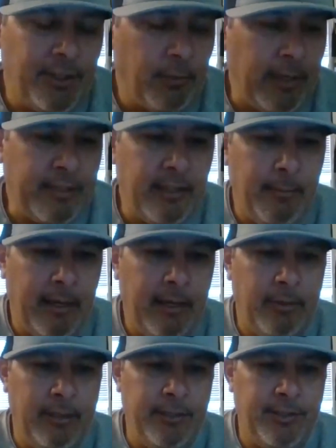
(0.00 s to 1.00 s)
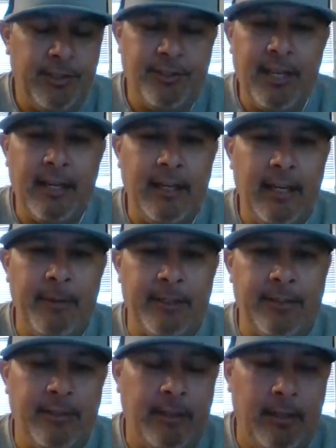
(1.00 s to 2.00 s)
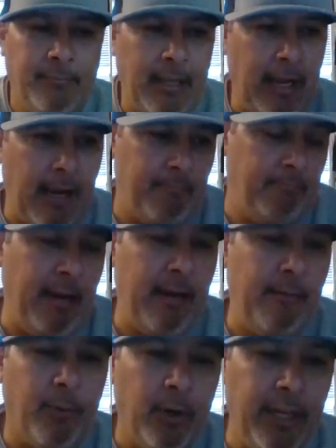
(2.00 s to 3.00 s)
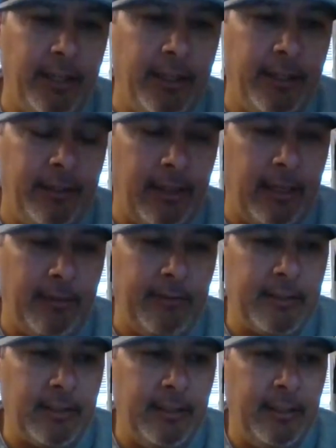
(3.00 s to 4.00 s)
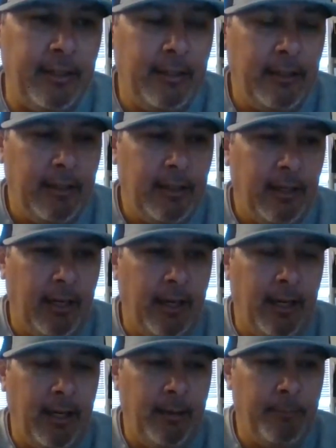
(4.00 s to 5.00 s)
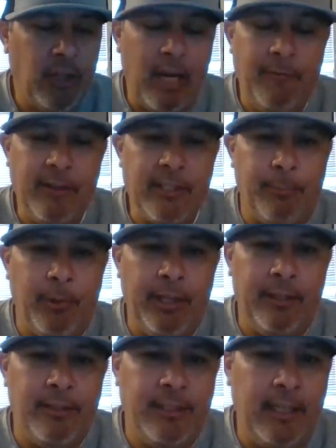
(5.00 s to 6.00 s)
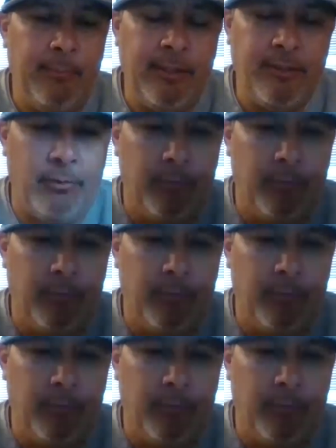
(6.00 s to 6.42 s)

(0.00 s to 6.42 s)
on their resume was to San Dimas. They got beat pretty good, obviously. Chafee's a pretty good team. These are